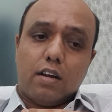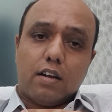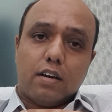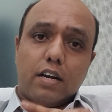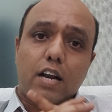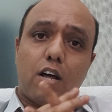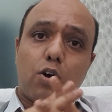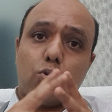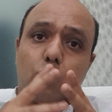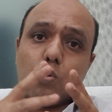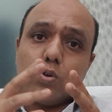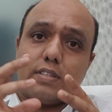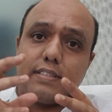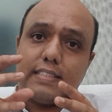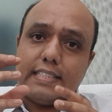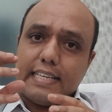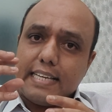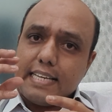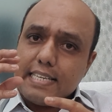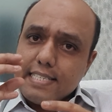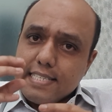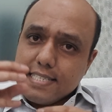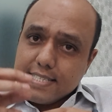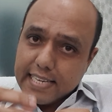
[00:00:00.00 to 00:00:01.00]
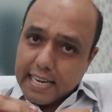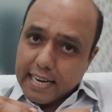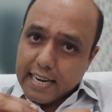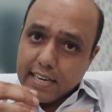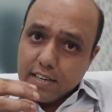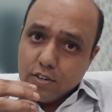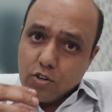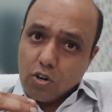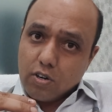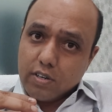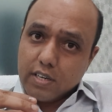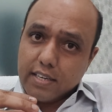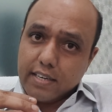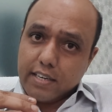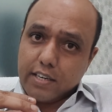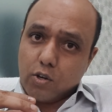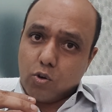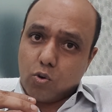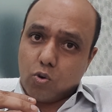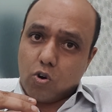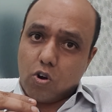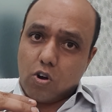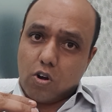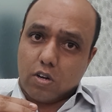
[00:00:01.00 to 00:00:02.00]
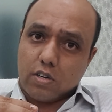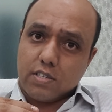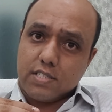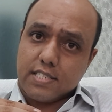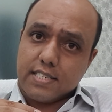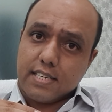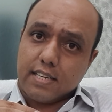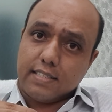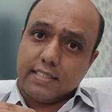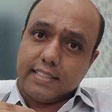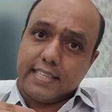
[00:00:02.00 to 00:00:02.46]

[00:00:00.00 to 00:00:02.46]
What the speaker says: Now, these second order neurons,